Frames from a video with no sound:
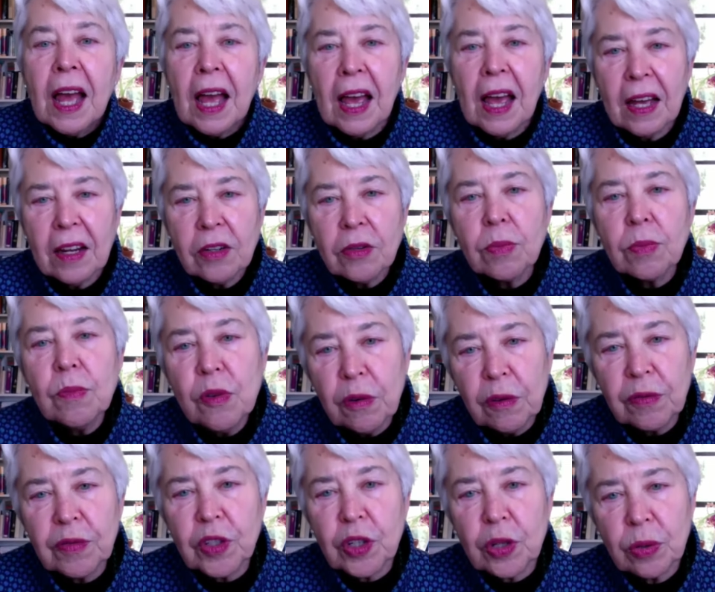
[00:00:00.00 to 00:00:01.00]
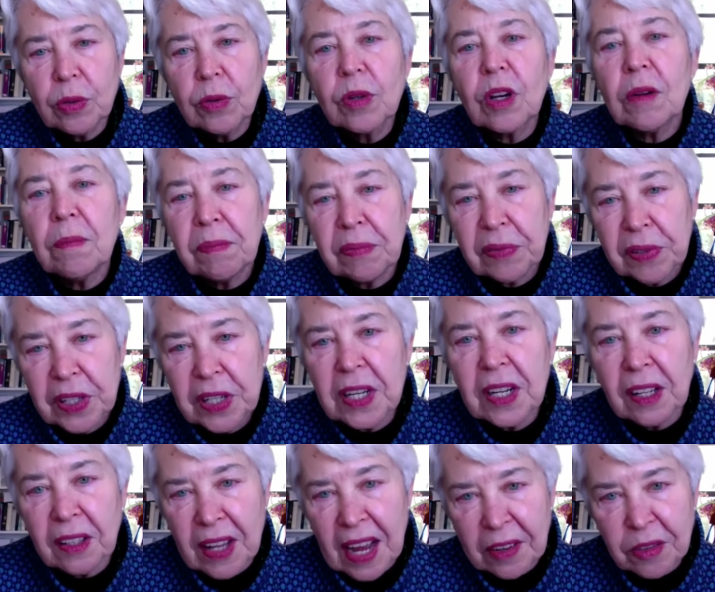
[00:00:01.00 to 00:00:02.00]
and move to complete
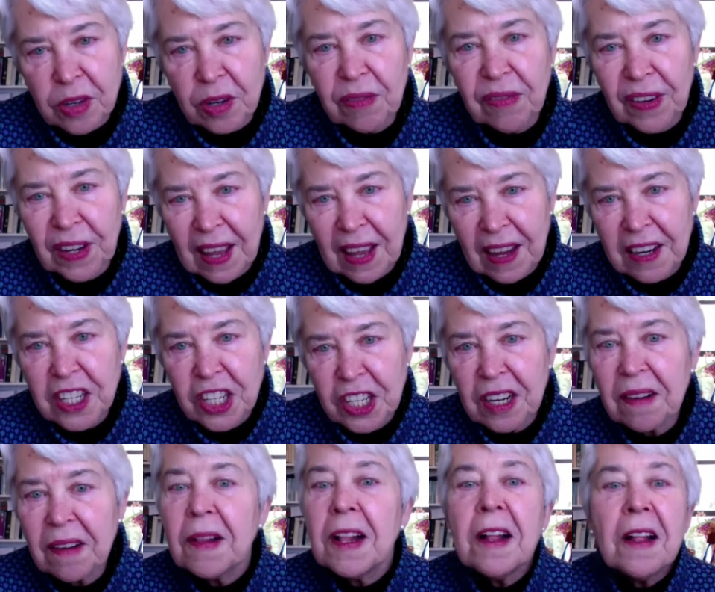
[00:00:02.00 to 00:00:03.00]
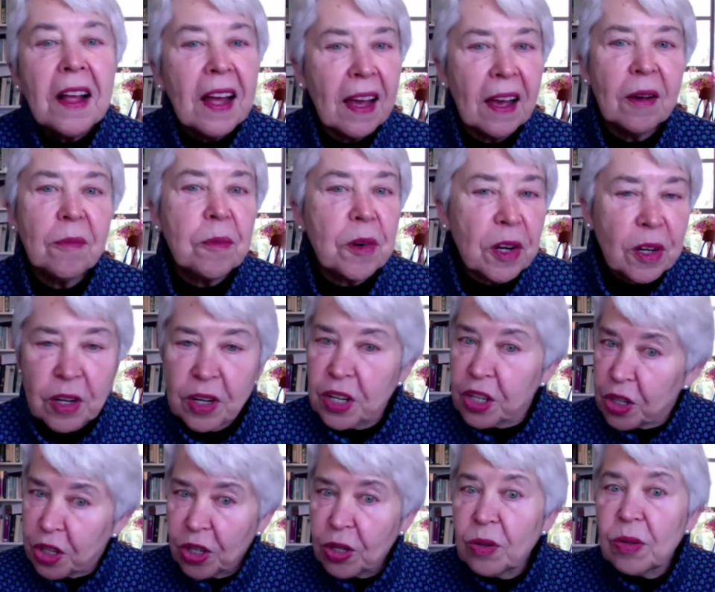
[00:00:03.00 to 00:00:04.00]
electrification. And we're going
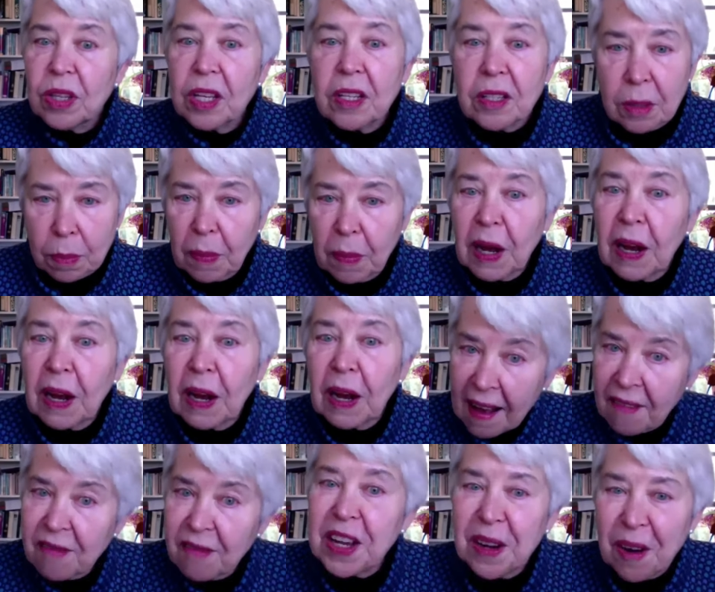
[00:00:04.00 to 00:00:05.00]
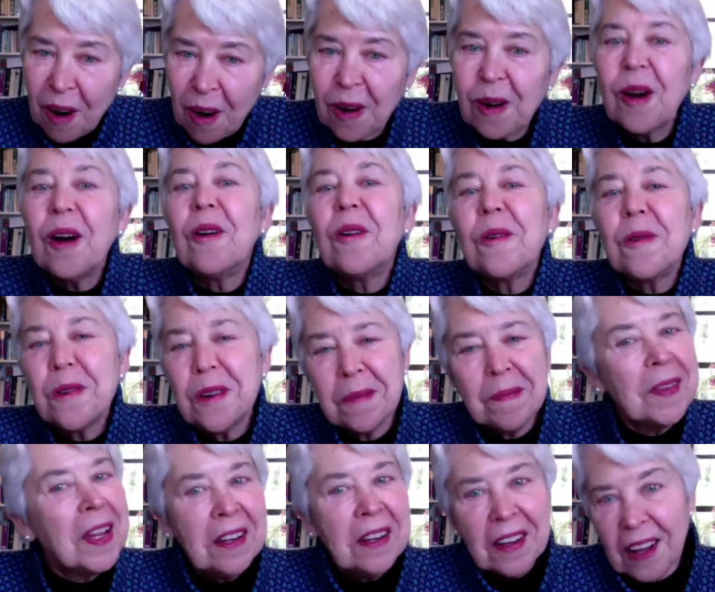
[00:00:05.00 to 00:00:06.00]
to do this by having our own
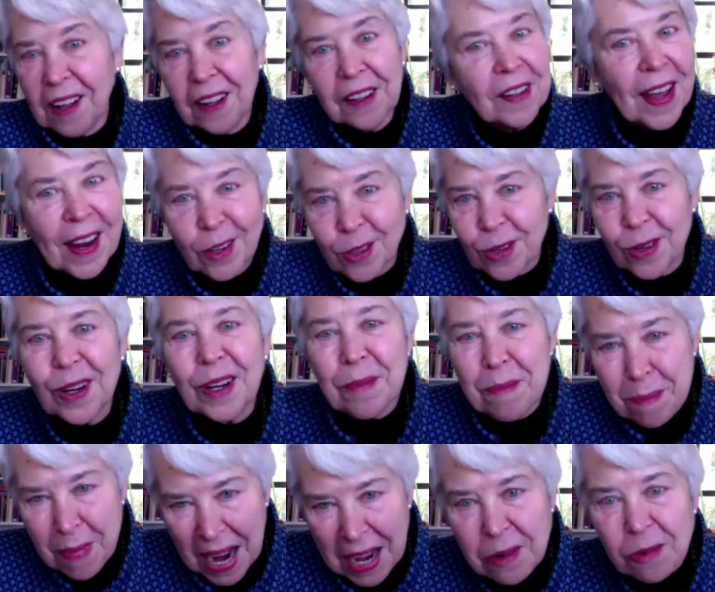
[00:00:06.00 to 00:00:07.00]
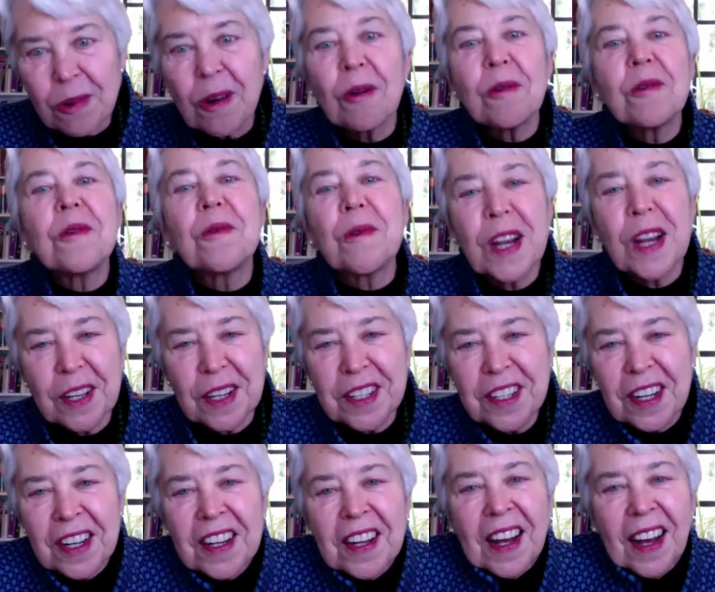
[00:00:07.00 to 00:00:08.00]
electric microgrid
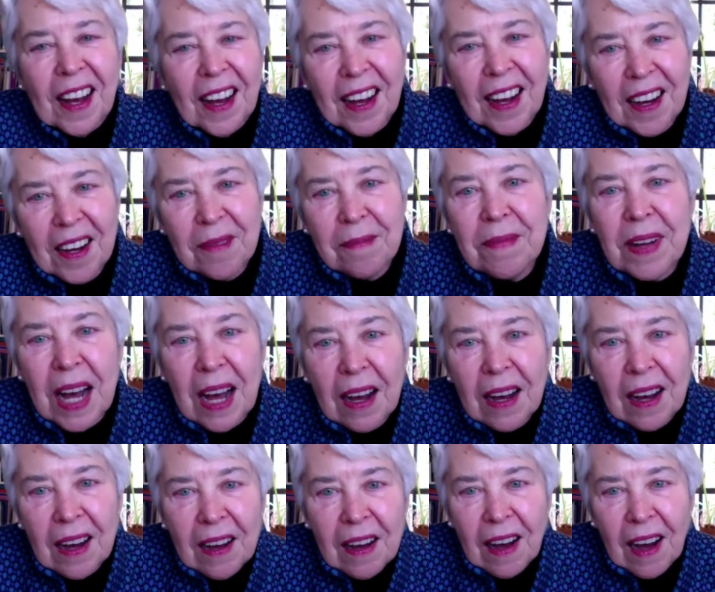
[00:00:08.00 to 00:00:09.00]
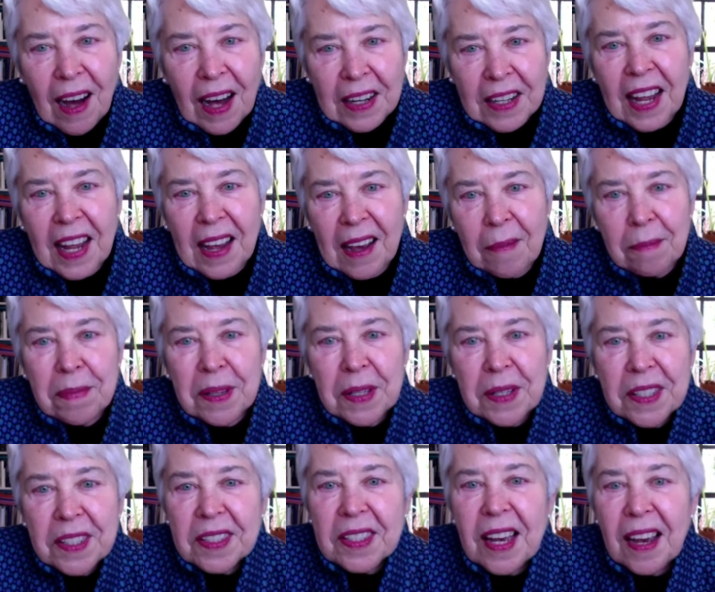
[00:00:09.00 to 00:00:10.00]
um, uh, on
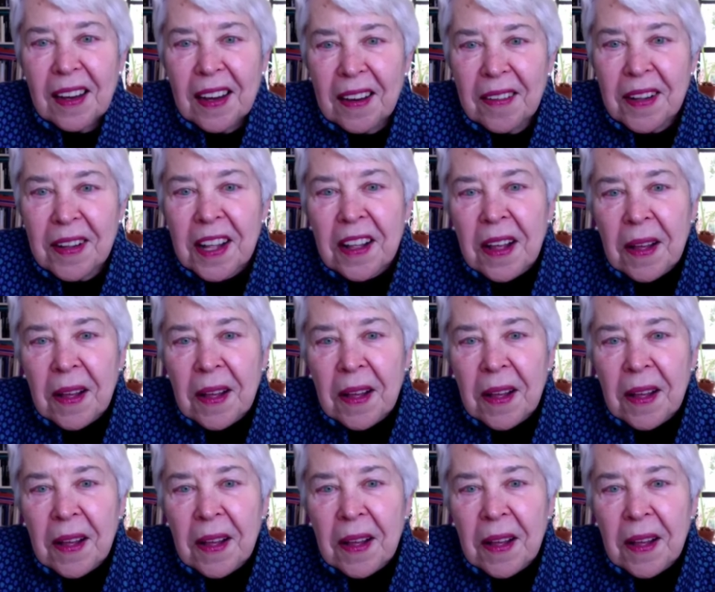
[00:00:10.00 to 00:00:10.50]
campus, uh,